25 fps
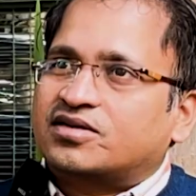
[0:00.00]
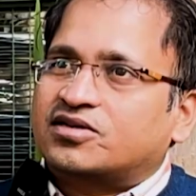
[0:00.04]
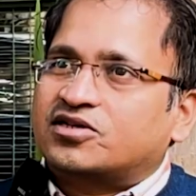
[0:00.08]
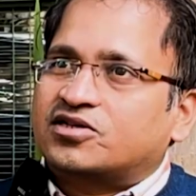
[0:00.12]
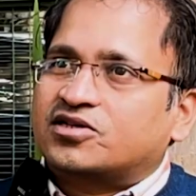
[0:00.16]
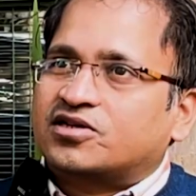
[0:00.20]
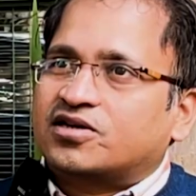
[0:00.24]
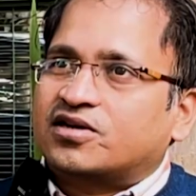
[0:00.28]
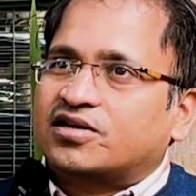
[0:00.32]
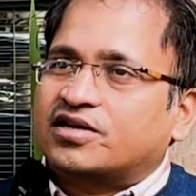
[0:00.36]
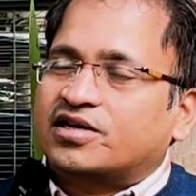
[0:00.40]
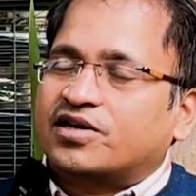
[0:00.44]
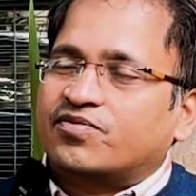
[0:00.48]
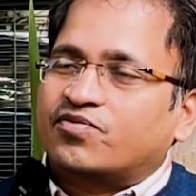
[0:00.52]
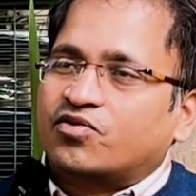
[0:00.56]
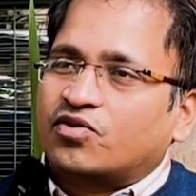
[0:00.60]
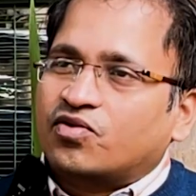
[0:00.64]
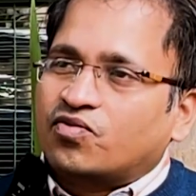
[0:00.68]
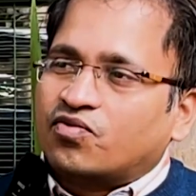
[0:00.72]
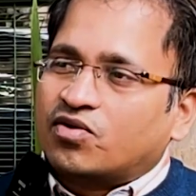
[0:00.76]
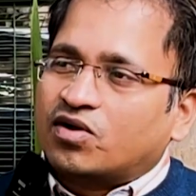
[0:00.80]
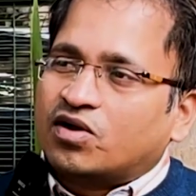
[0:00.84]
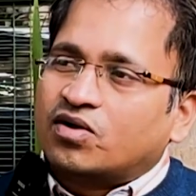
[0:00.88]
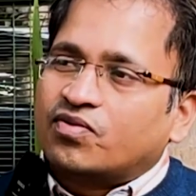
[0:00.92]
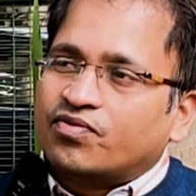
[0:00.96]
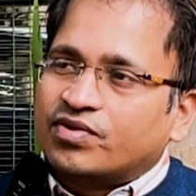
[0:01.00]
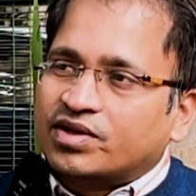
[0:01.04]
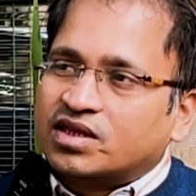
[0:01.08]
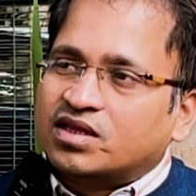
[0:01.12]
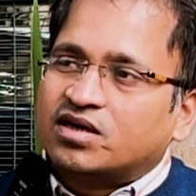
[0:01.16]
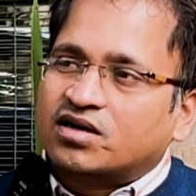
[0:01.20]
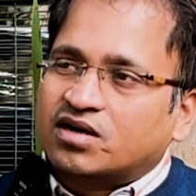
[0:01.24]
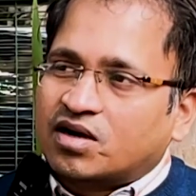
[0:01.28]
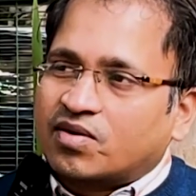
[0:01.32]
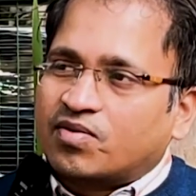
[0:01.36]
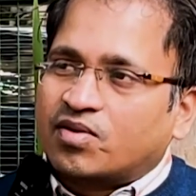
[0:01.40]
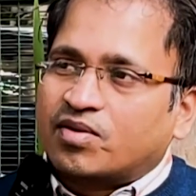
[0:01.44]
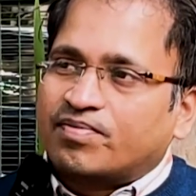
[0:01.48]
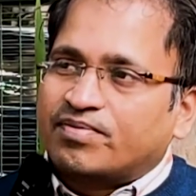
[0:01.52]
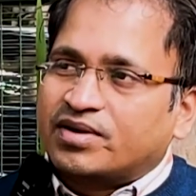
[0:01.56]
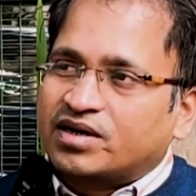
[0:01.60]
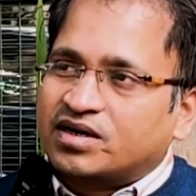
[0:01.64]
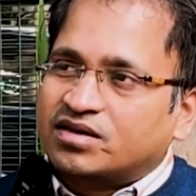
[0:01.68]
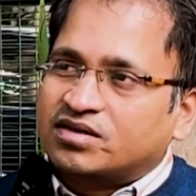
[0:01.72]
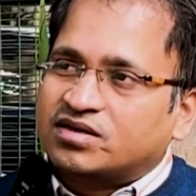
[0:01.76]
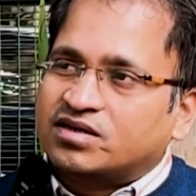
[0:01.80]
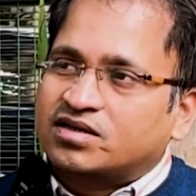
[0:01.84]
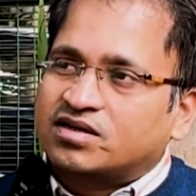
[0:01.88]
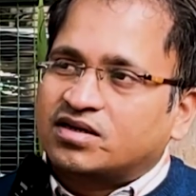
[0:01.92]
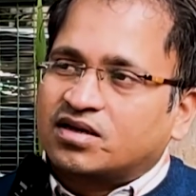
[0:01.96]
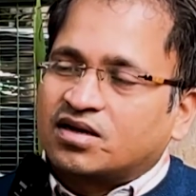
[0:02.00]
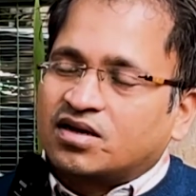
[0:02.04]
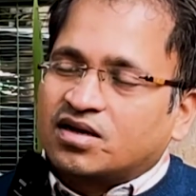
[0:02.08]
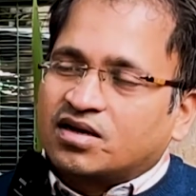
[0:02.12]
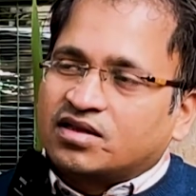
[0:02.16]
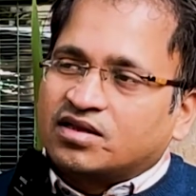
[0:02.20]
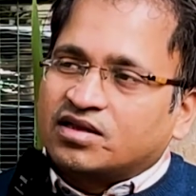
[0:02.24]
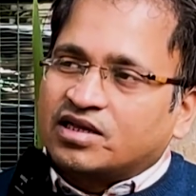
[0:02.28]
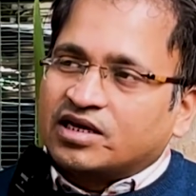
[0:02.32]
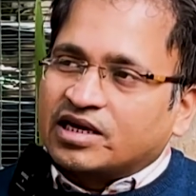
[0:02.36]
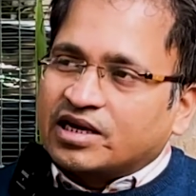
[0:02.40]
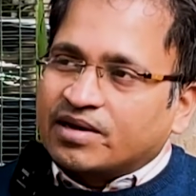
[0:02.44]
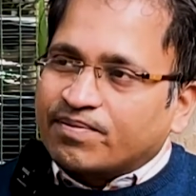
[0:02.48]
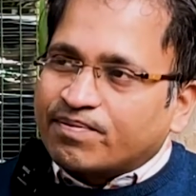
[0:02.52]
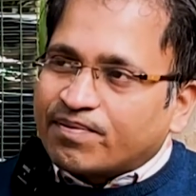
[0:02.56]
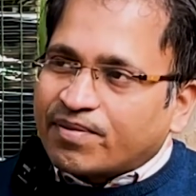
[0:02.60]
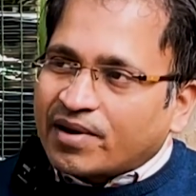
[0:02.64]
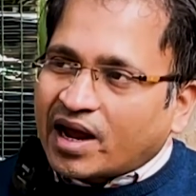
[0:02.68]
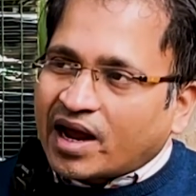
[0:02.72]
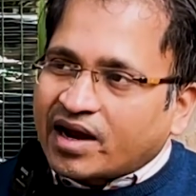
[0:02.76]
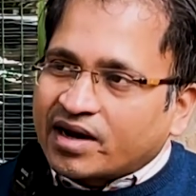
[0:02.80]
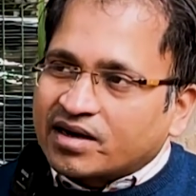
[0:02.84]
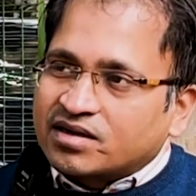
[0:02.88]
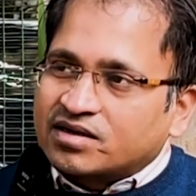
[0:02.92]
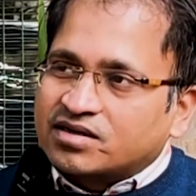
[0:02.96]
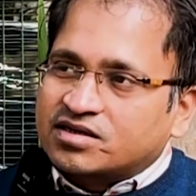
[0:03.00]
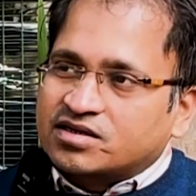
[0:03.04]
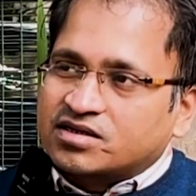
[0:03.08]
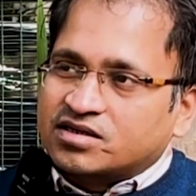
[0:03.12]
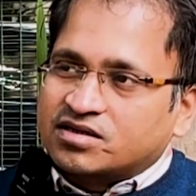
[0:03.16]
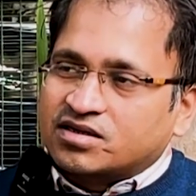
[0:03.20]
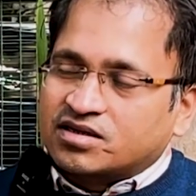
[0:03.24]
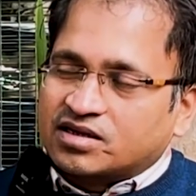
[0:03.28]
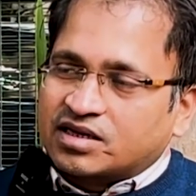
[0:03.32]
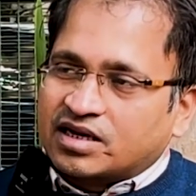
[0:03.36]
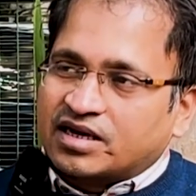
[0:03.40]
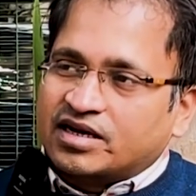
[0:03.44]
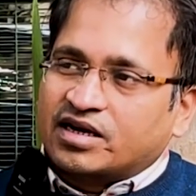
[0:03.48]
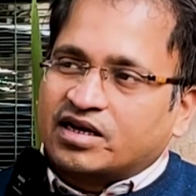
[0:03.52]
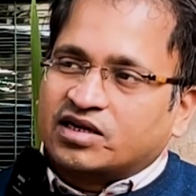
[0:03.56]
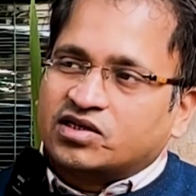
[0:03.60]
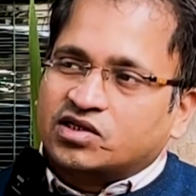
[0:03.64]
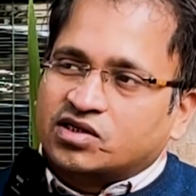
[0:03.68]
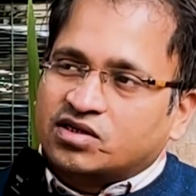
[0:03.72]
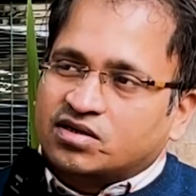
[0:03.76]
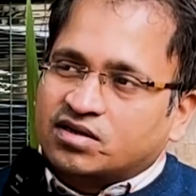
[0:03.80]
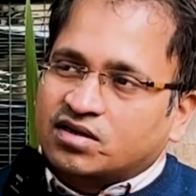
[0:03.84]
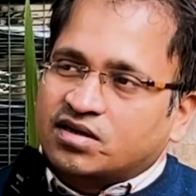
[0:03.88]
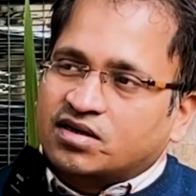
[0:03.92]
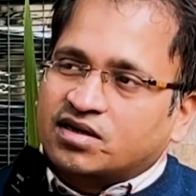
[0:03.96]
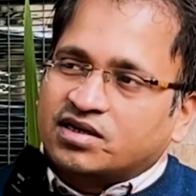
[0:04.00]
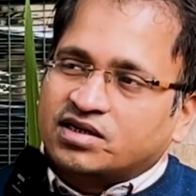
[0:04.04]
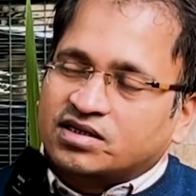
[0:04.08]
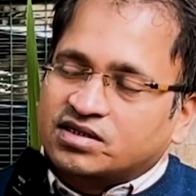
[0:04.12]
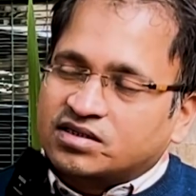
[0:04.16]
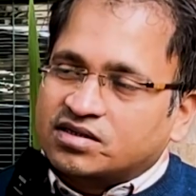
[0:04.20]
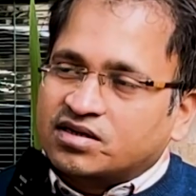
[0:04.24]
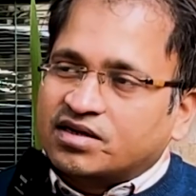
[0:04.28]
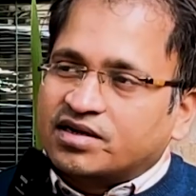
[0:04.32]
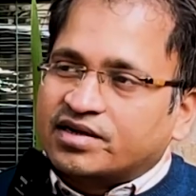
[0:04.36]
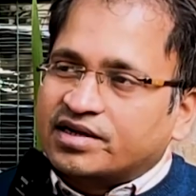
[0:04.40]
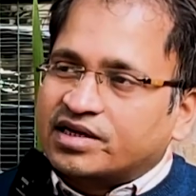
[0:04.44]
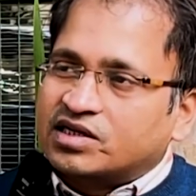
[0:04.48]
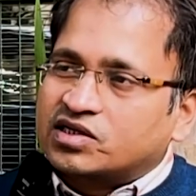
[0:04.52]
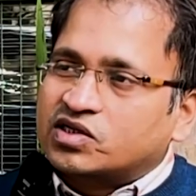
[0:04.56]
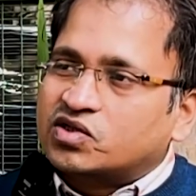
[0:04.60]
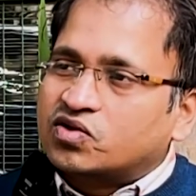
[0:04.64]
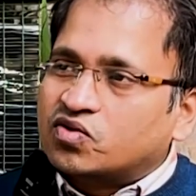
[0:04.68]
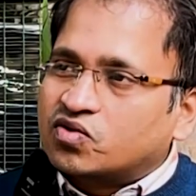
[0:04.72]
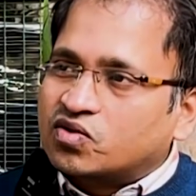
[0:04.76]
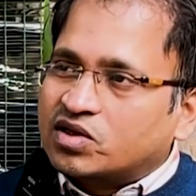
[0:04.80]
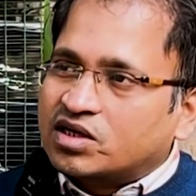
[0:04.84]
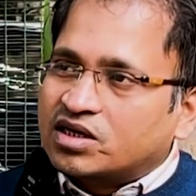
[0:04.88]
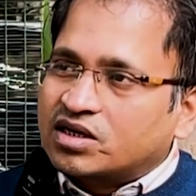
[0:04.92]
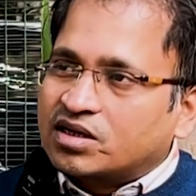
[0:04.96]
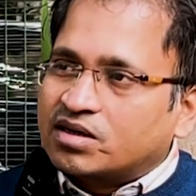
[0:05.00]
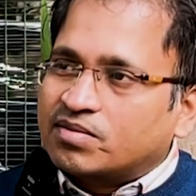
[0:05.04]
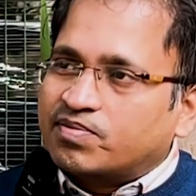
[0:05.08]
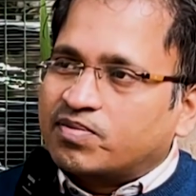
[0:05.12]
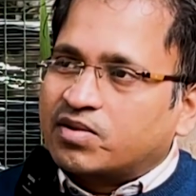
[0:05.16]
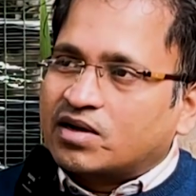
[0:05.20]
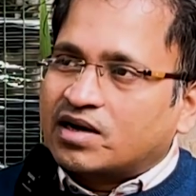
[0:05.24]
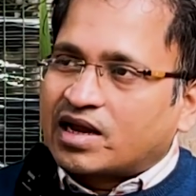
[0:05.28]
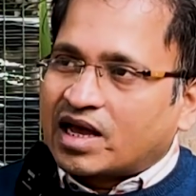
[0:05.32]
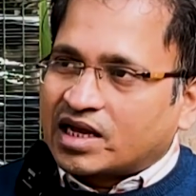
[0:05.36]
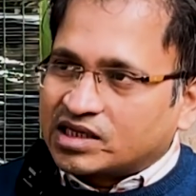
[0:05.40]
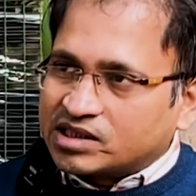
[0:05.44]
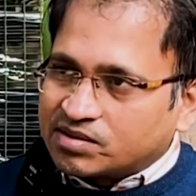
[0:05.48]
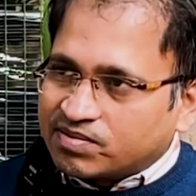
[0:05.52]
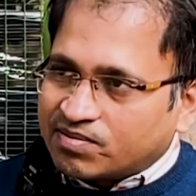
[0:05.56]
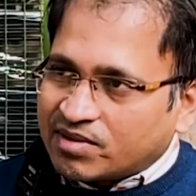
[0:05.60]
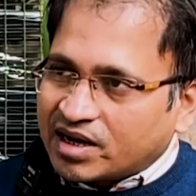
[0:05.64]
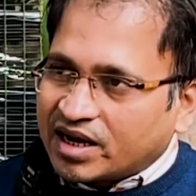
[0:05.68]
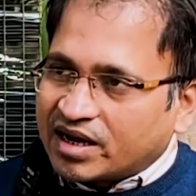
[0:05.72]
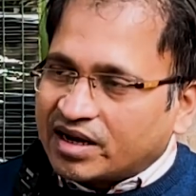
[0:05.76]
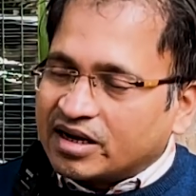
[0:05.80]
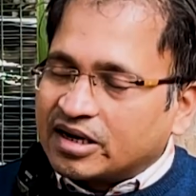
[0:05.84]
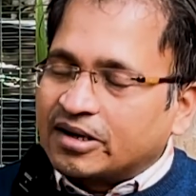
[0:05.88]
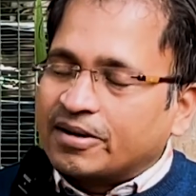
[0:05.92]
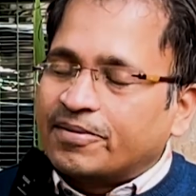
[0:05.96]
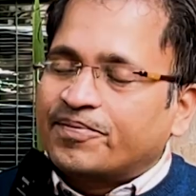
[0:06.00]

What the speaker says: if we work with the government, the impact can at least reach to the last mile,